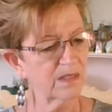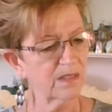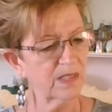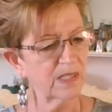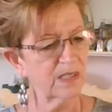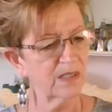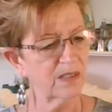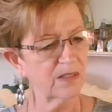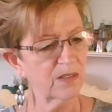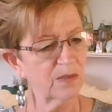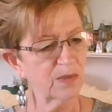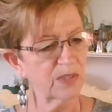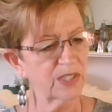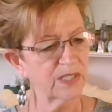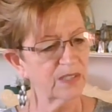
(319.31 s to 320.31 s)
Okay, I don't know
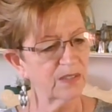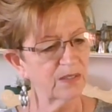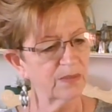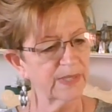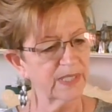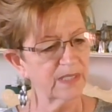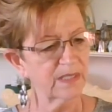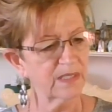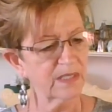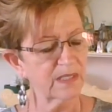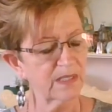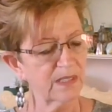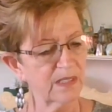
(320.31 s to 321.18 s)
where she's going with this.